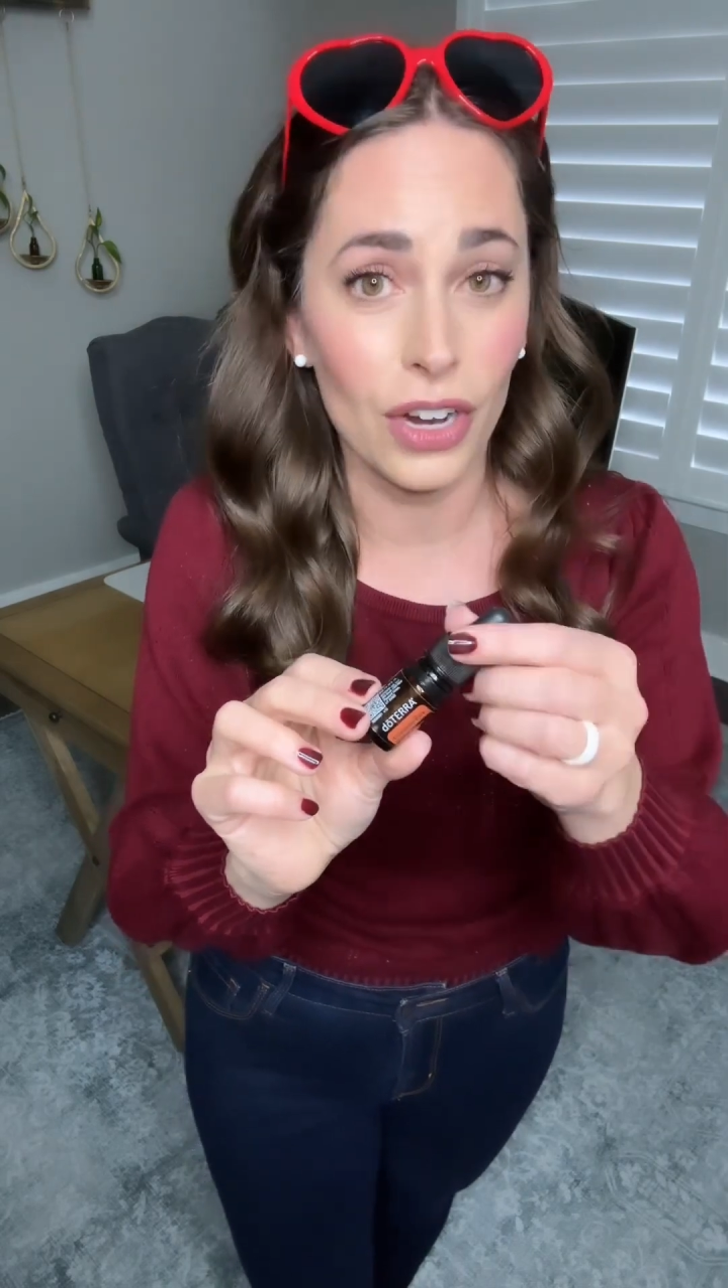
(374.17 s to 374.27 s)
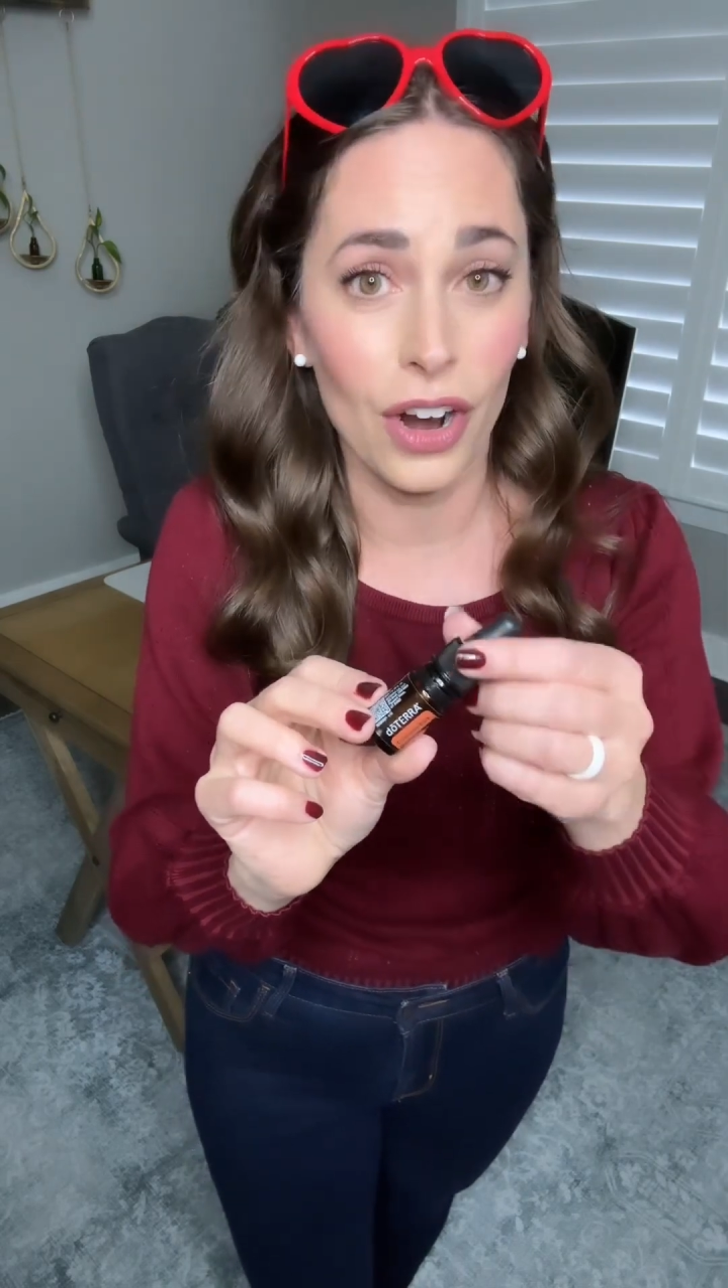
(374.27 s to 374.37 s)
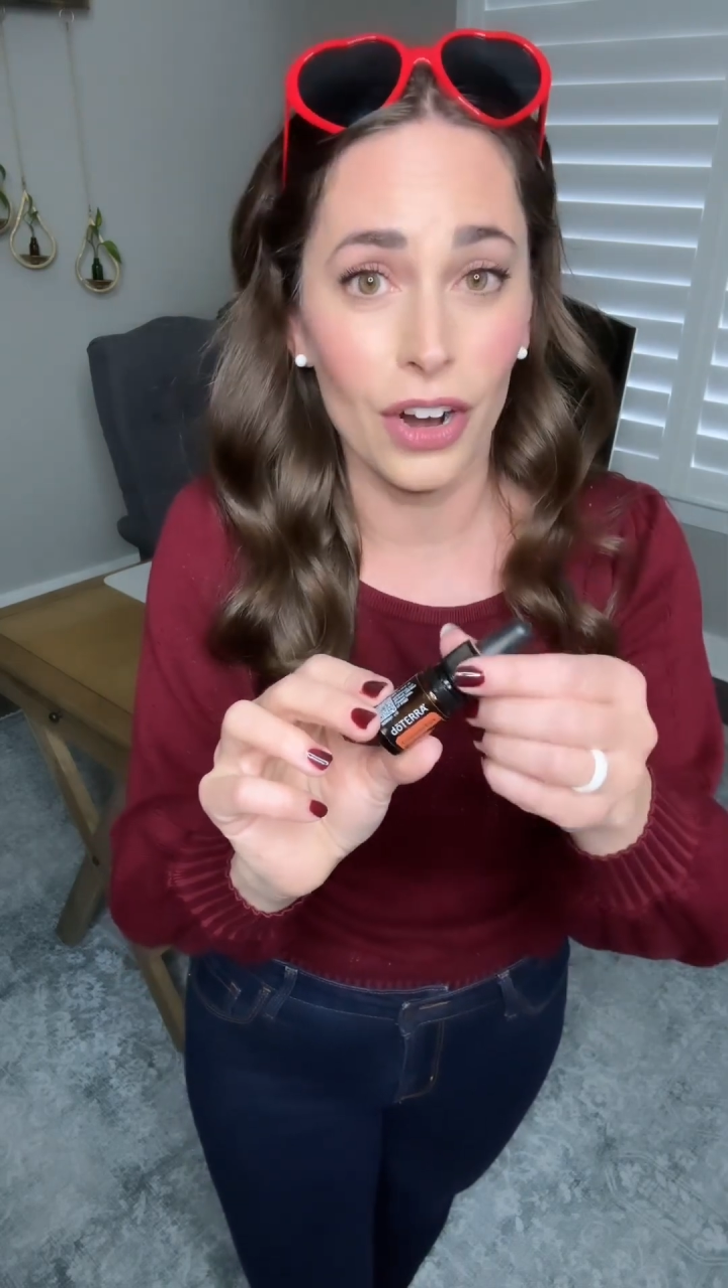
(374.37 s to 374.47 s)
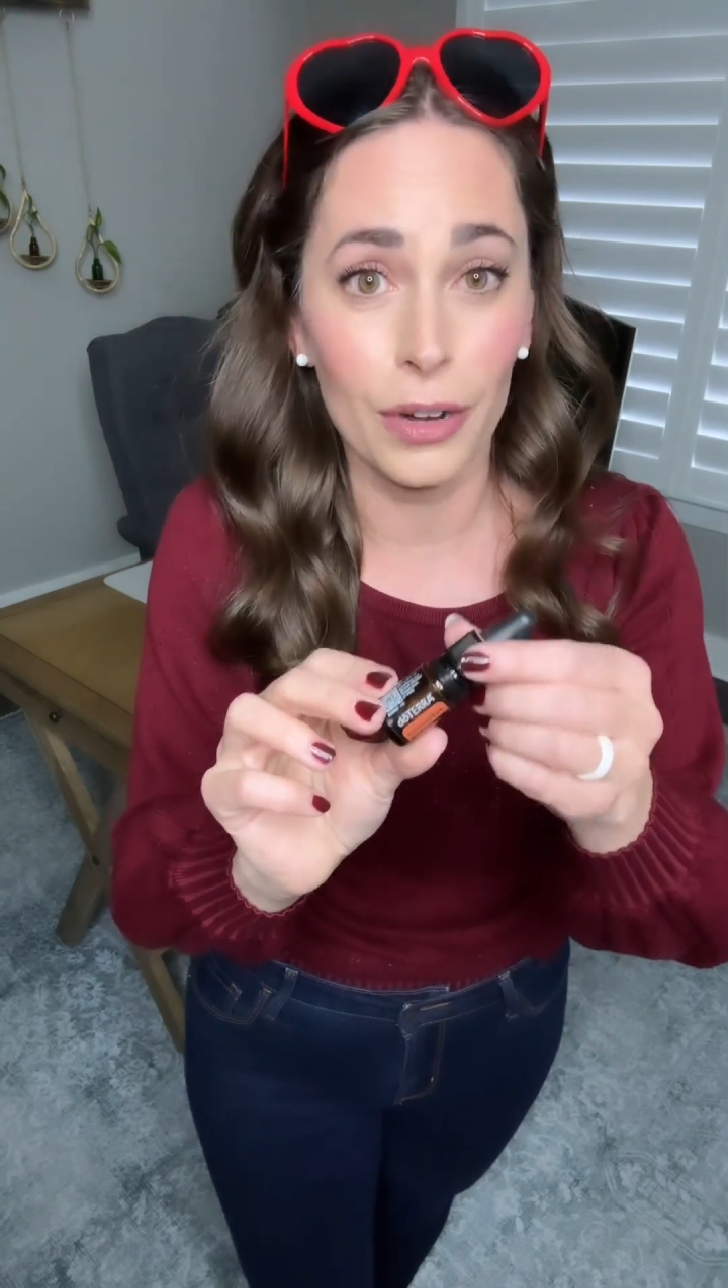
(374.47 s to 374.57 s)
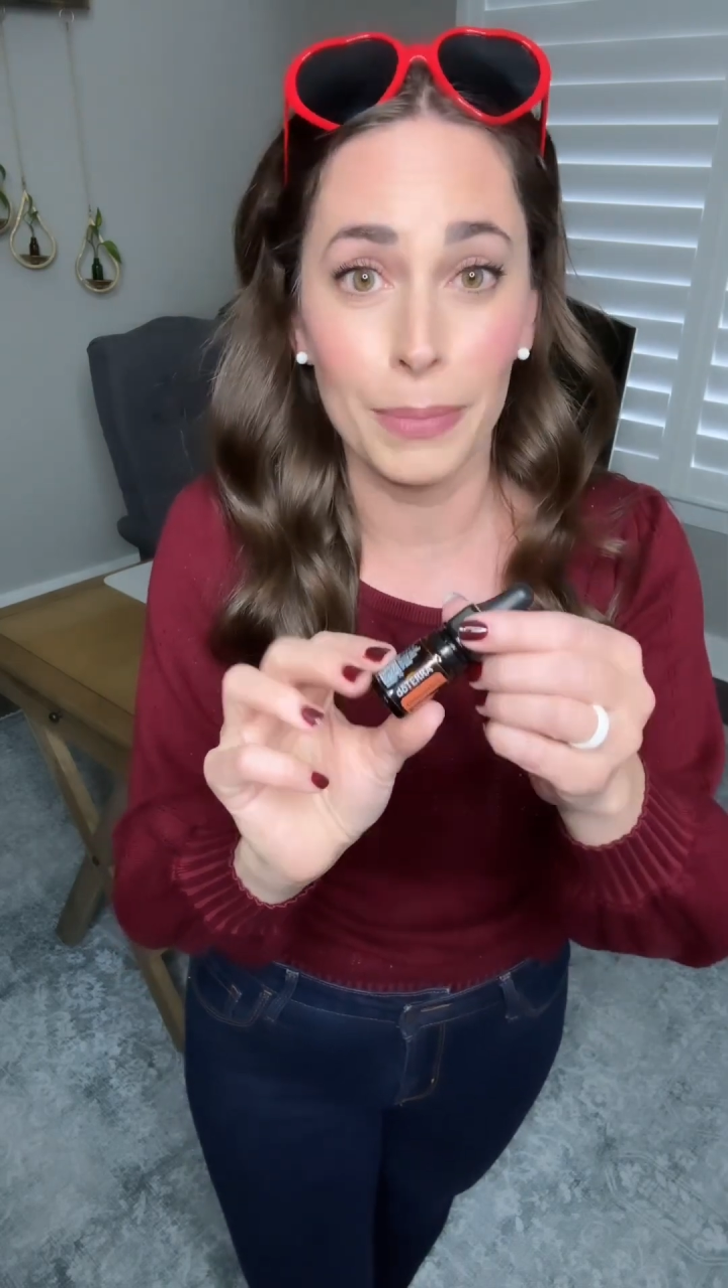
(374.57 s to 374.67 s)

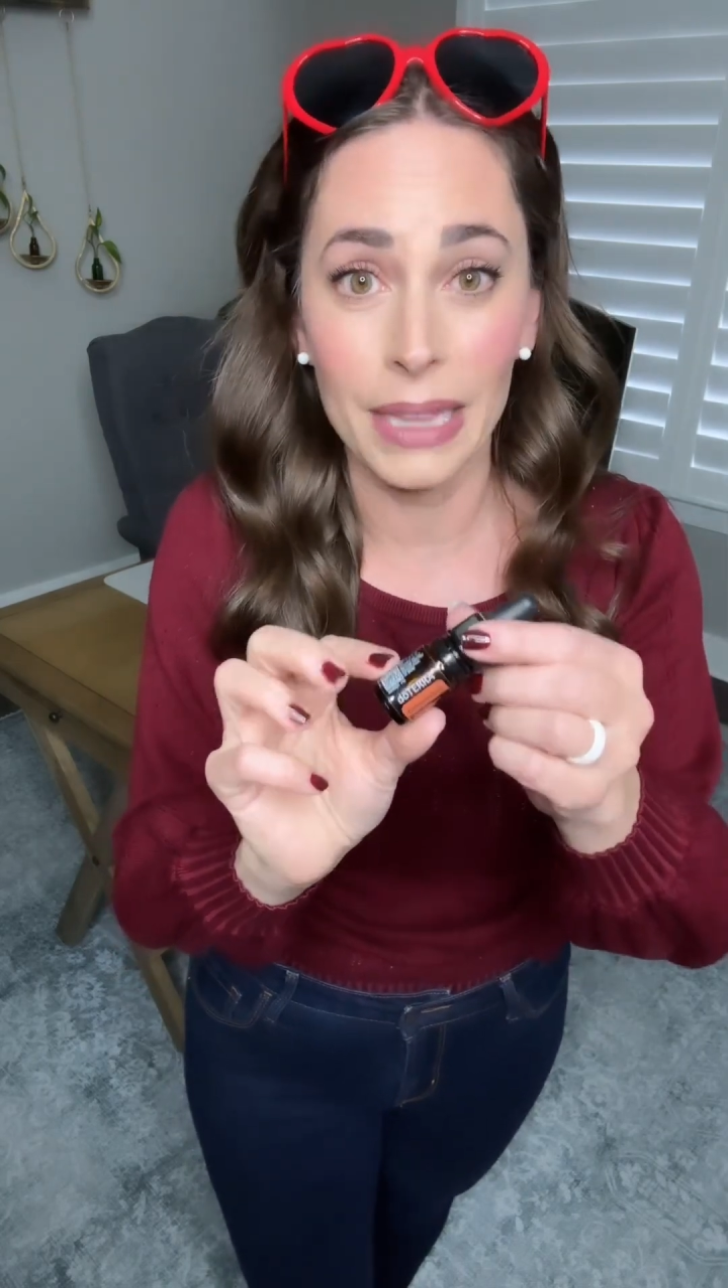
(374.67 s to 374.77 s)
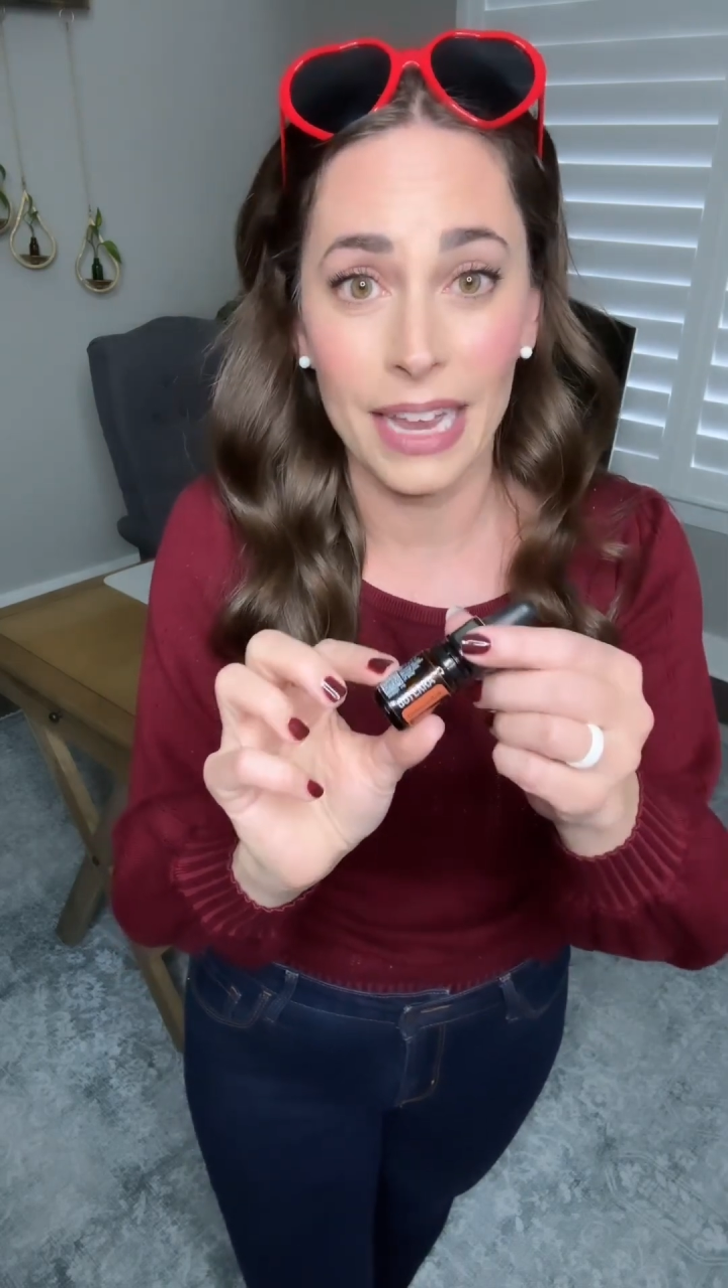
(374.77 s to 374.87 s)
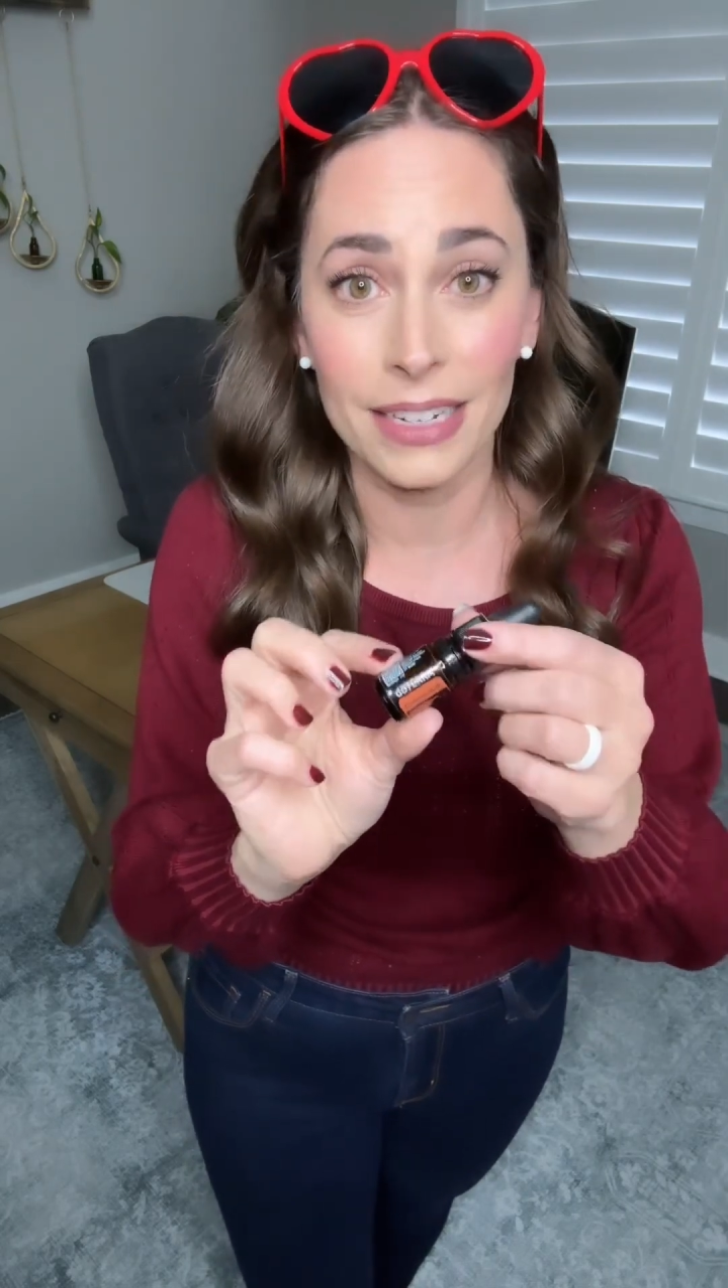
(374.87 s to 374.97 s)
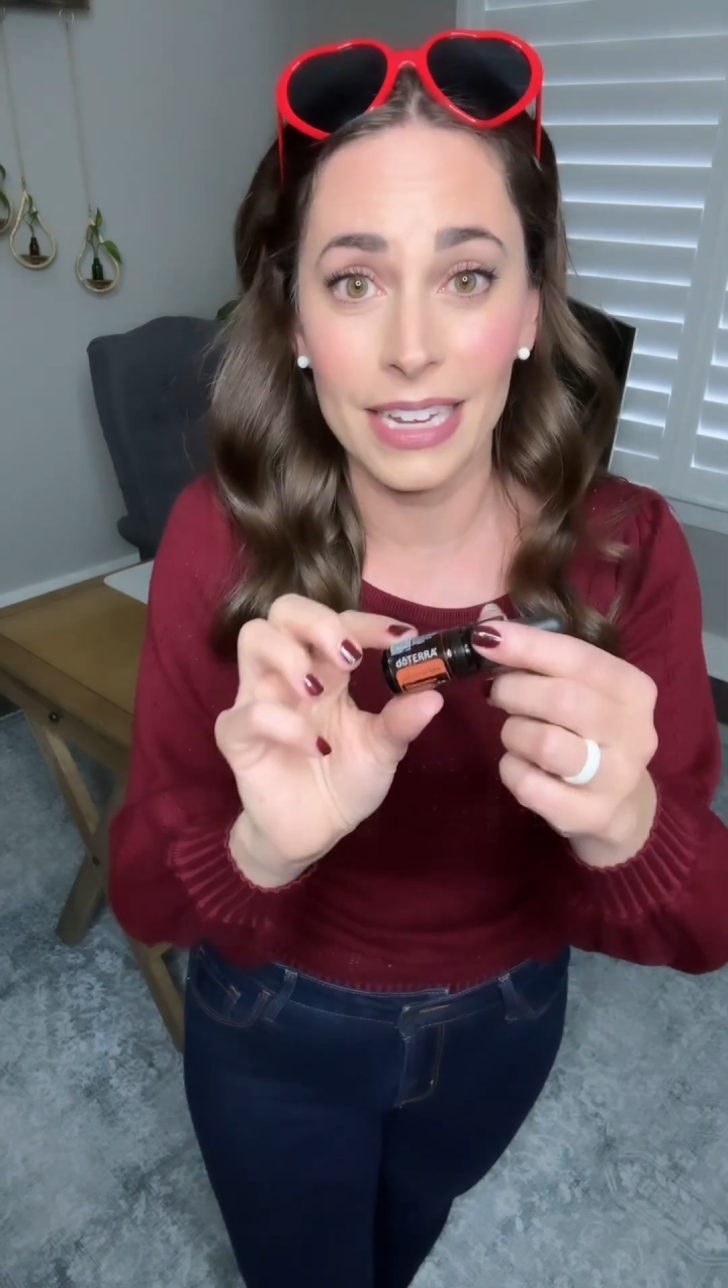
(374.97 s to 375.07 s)
Guard blend